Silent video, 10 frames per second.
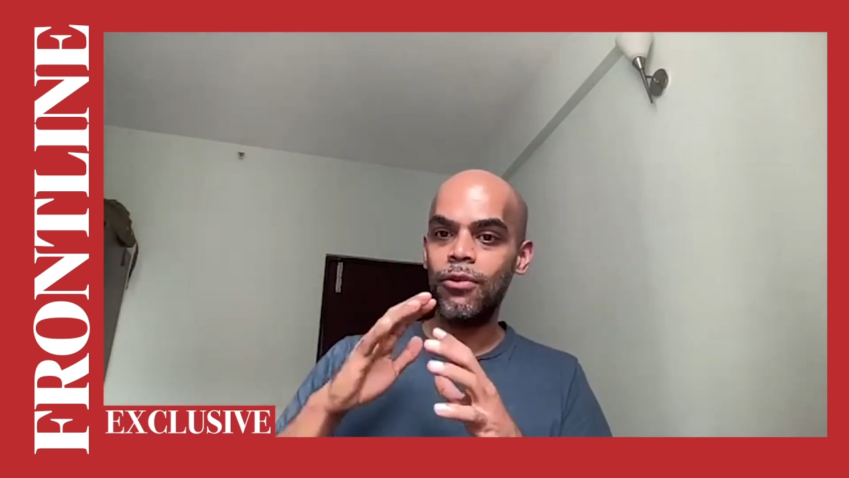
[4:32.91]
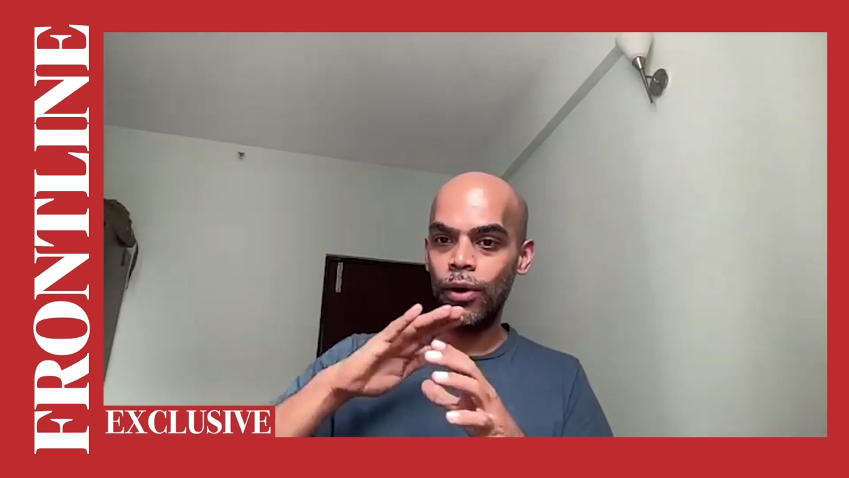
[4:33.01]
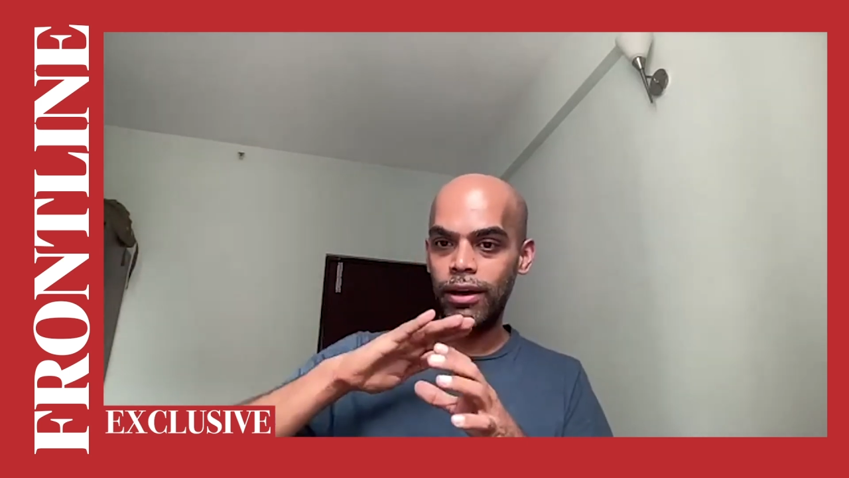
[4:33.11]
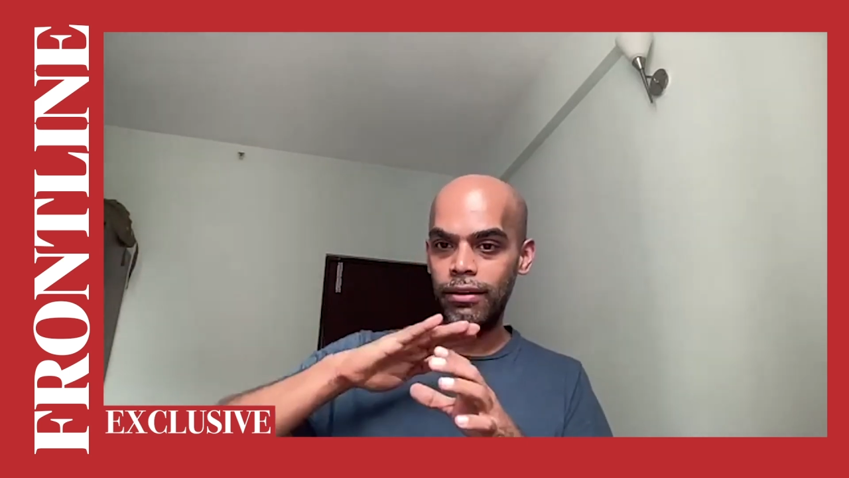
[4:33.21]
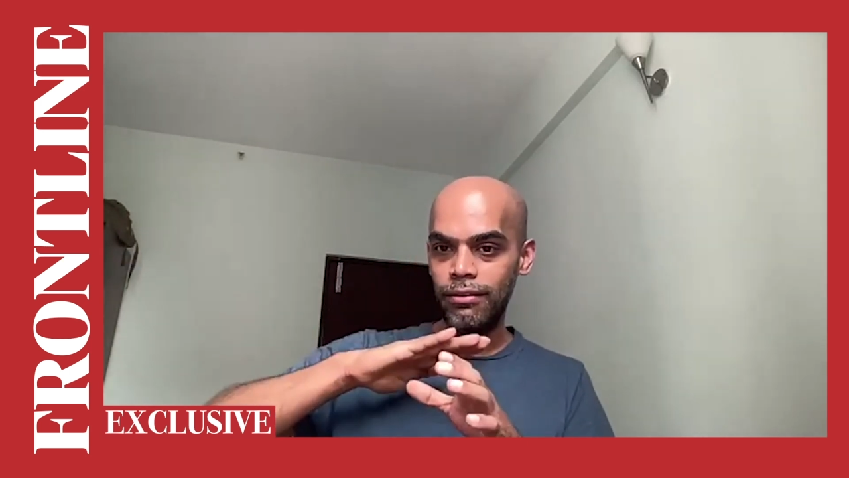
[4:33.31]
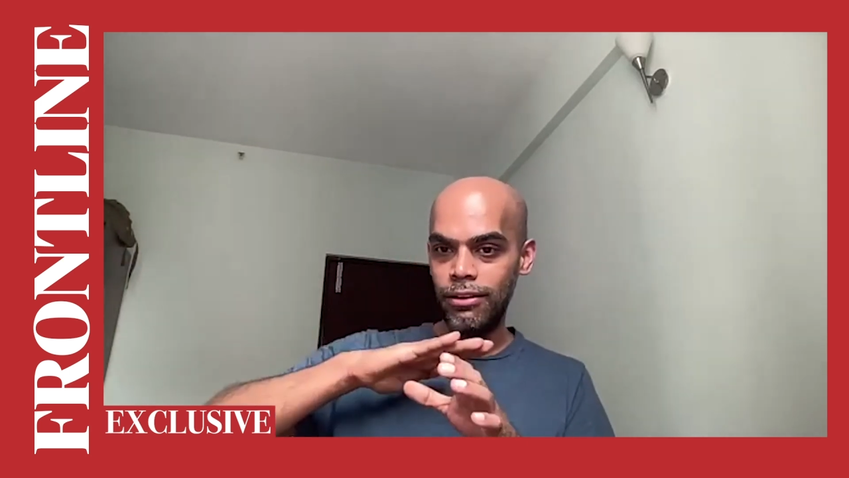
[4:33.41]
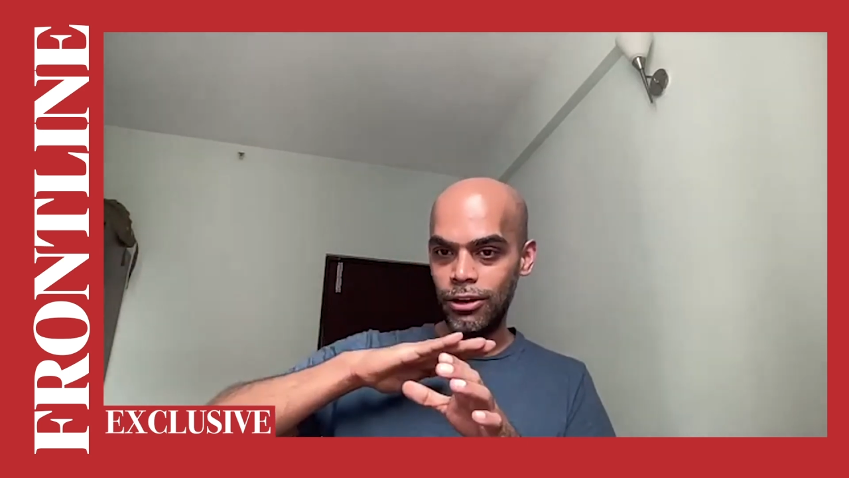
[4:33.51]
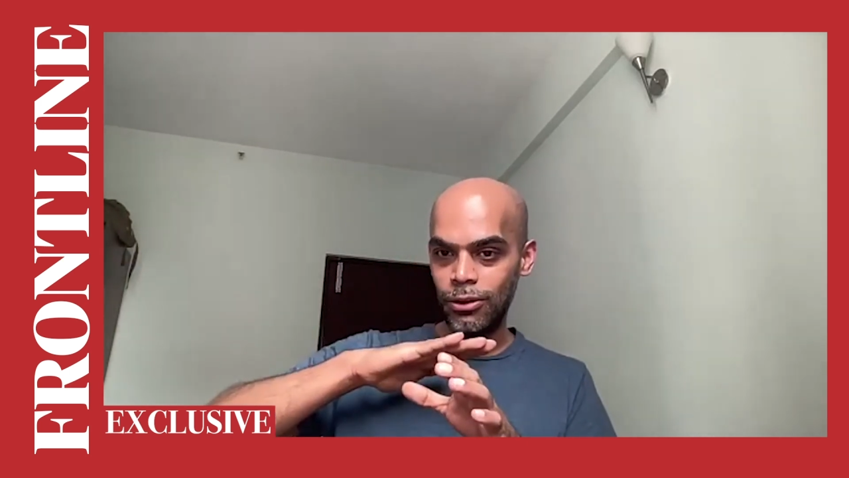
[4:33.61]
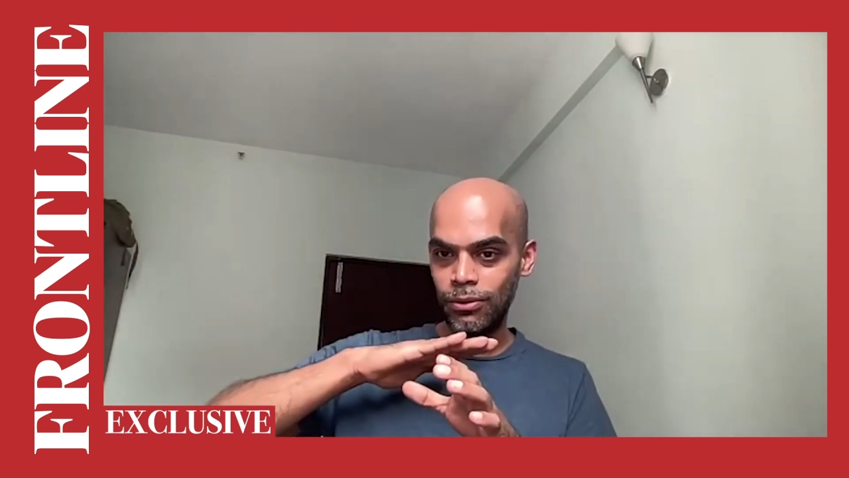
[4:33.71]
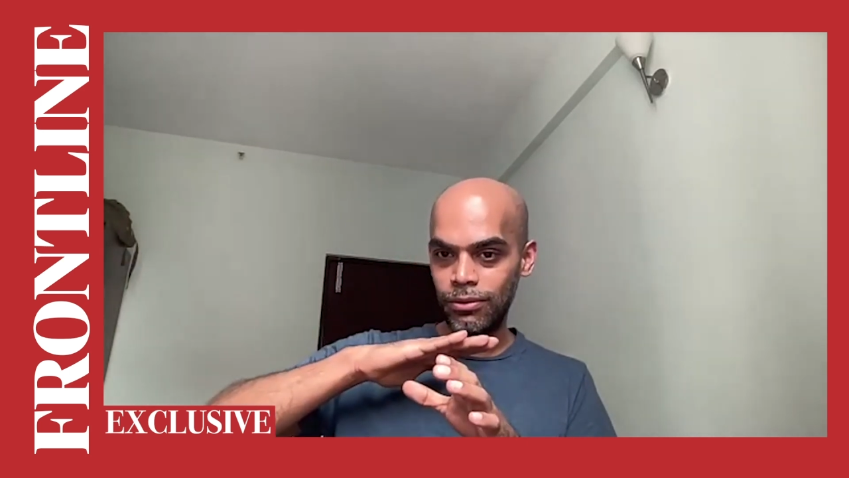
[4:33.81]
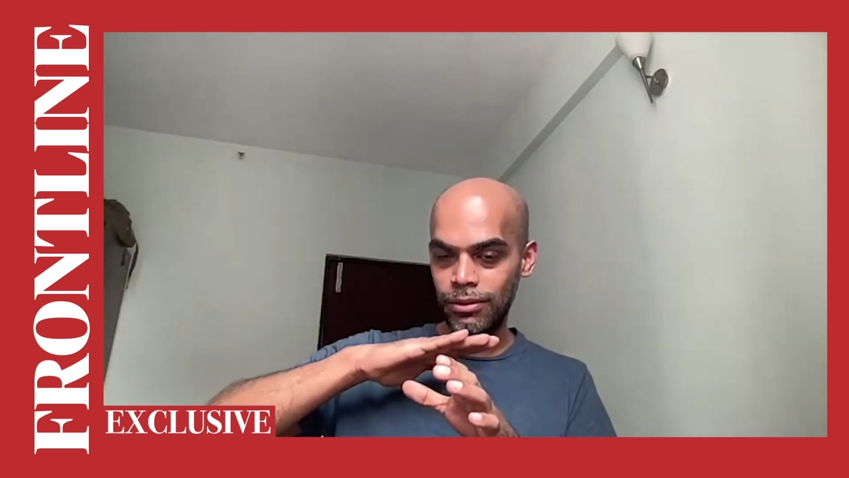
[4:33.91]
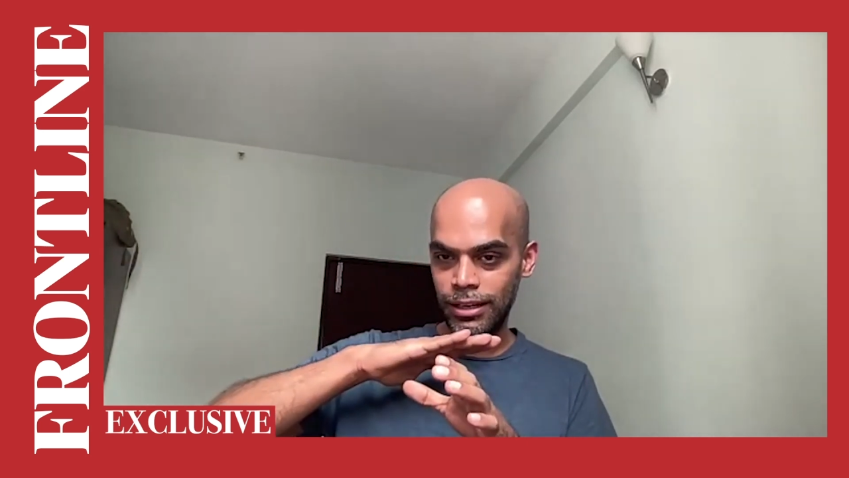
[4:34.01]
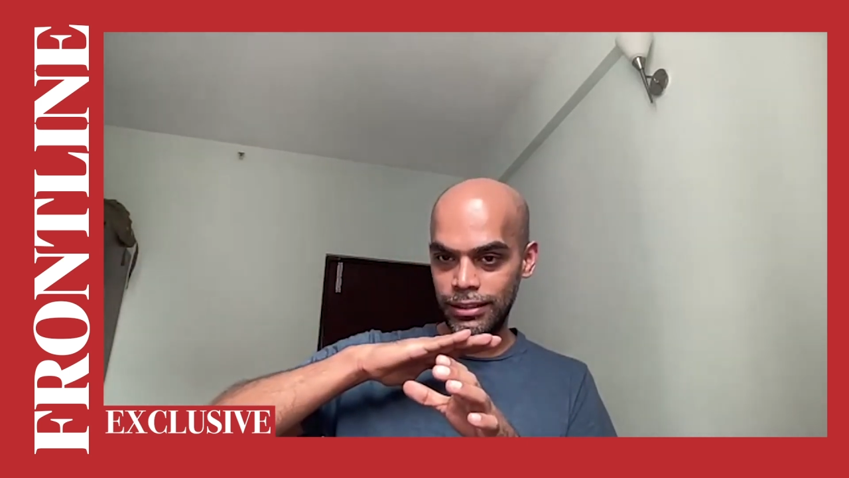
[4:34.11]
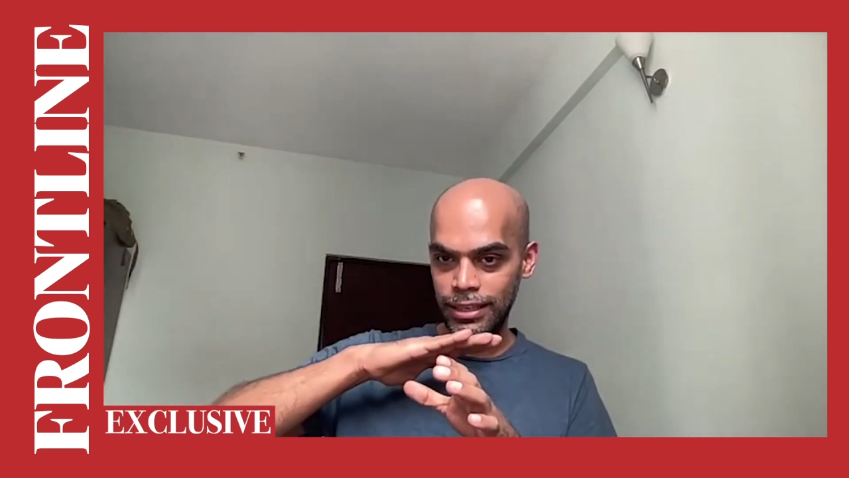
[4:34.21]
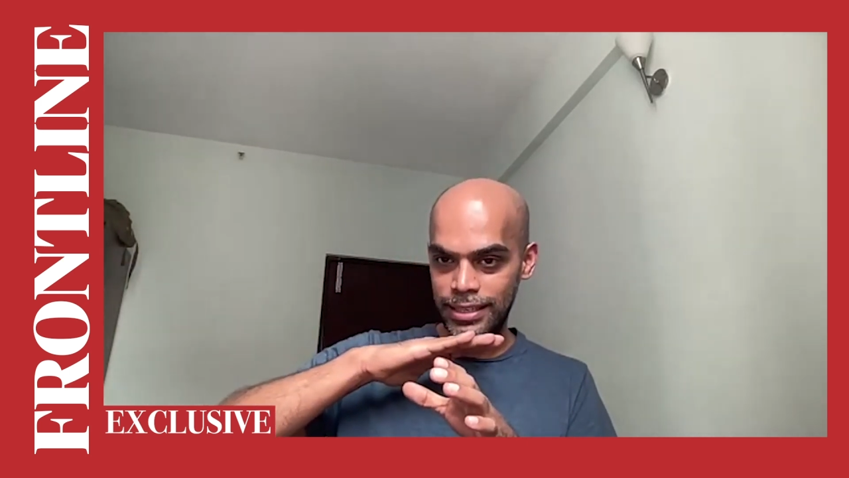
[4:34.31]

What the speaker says: wherein the